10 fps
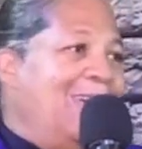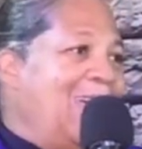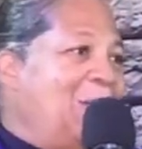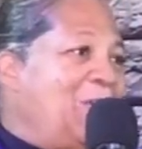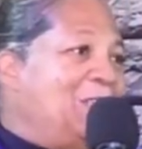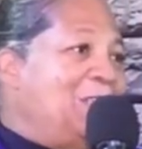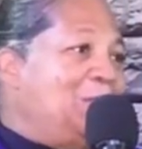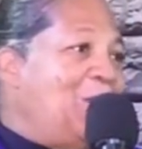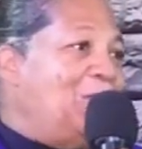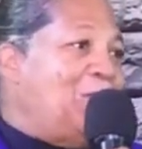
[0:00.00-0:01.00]
And when she
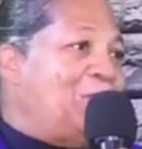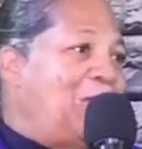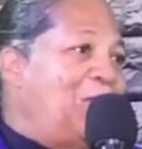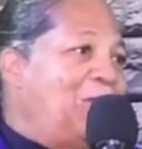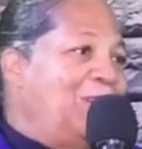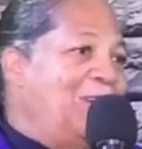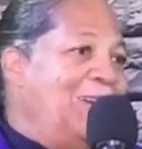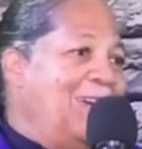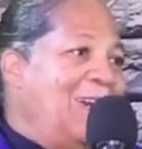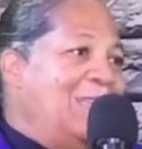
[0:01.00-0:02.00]
spoke the word,
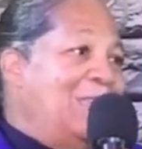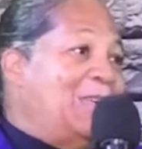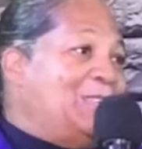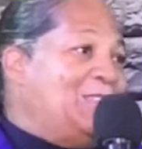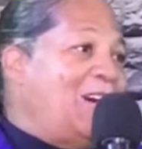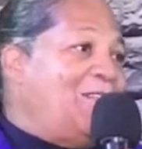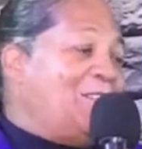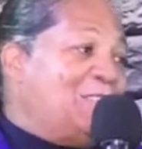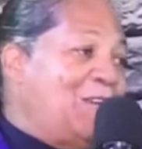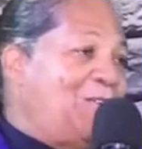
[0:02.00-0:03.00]
then a ser
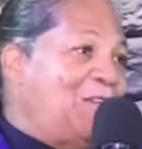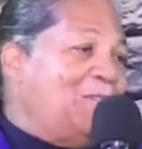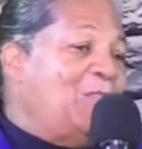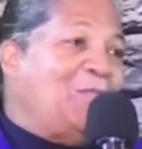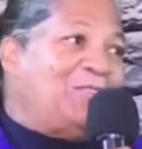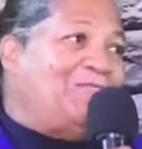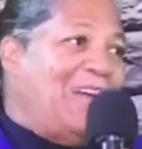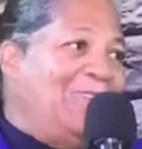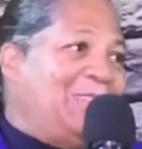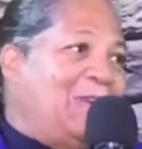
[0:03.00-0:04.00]
servant was
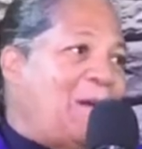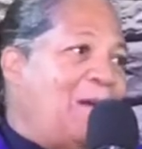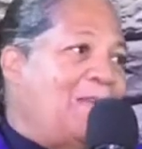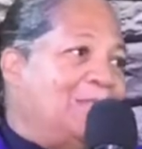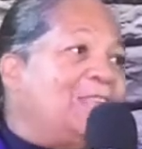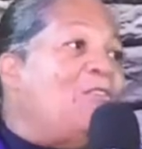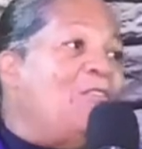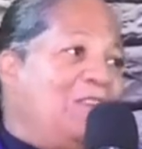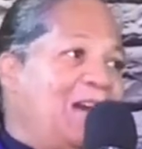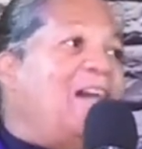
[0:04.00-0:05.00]
right there. They said, oh
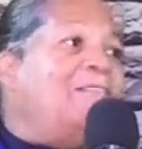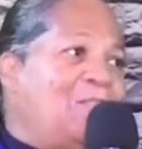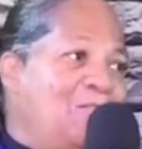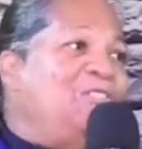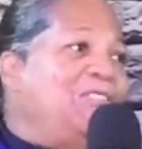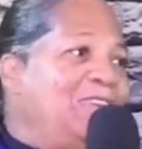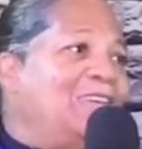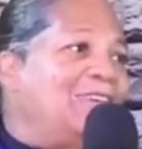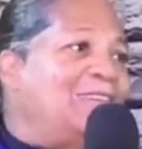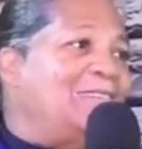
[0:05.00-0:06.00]
yeah, I know who
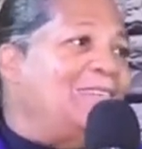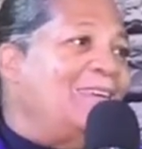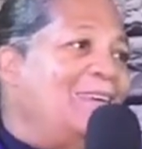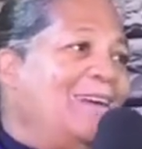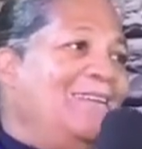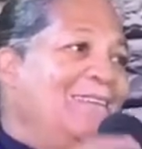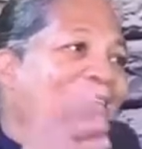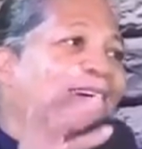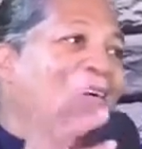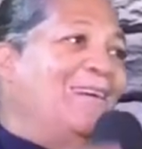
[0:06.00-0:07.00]
she is.
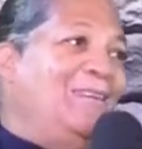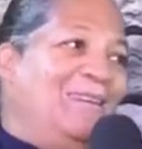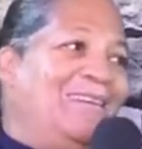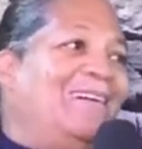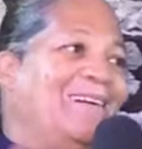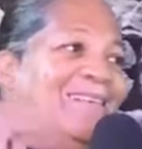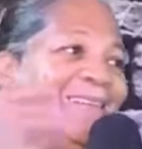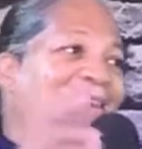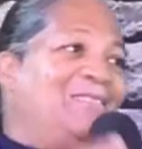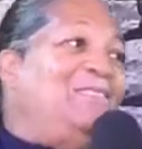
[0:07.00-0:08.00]
Yeah, yeah,
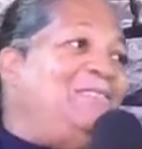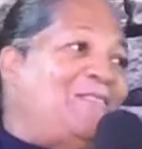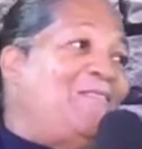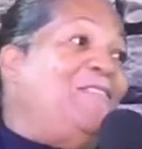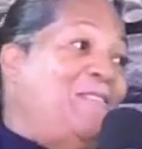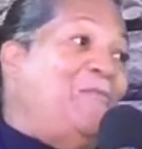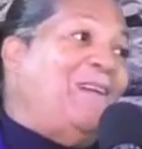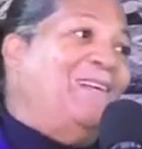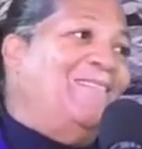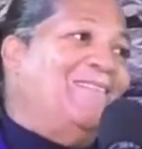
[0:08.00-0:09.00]
yeah. She said real
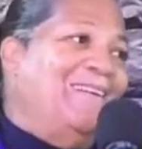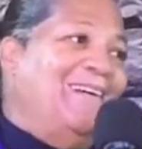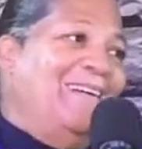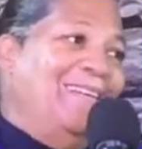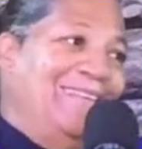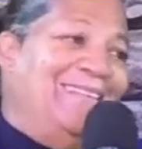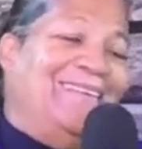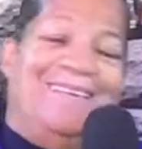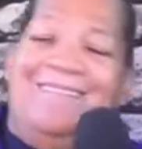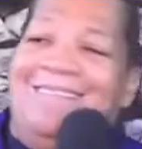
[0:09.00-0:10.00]
well.
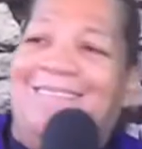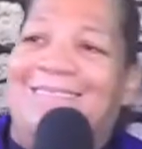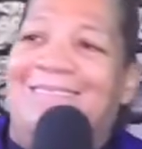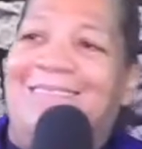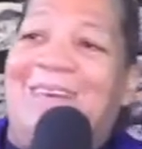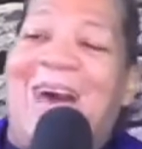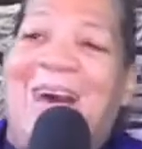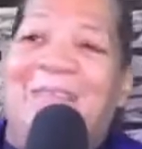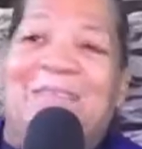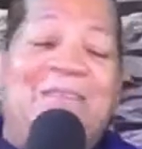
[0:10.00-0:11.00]
Yeah. Yeah,
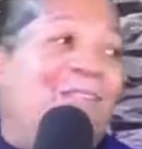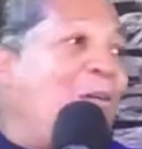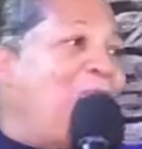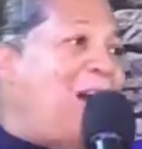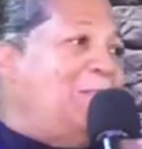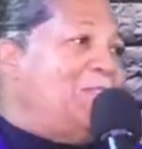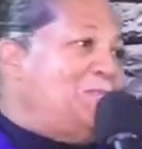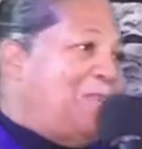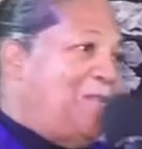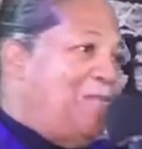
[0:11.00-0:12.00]
I understand. No problems
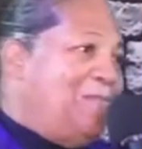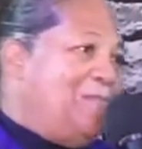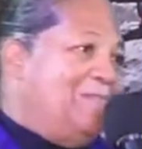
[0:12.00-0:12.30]
with her.